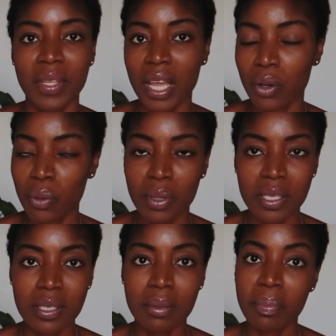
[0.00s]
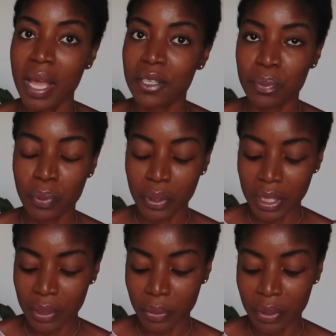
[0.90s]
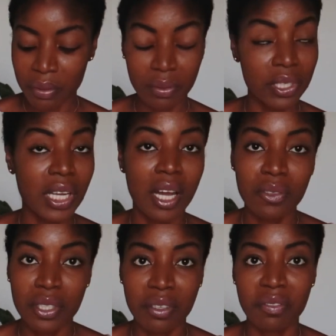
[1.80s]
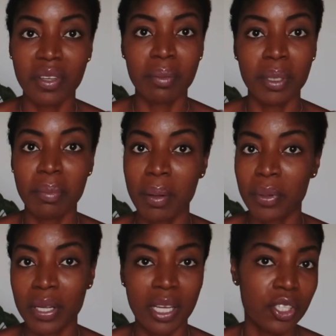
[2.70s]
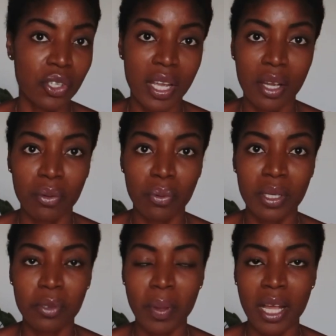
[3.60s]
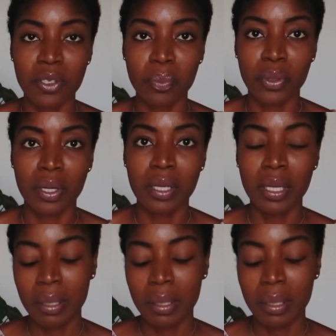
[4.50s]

ECOWAS passport, or reach out to your family member and get your ECOWAS passport,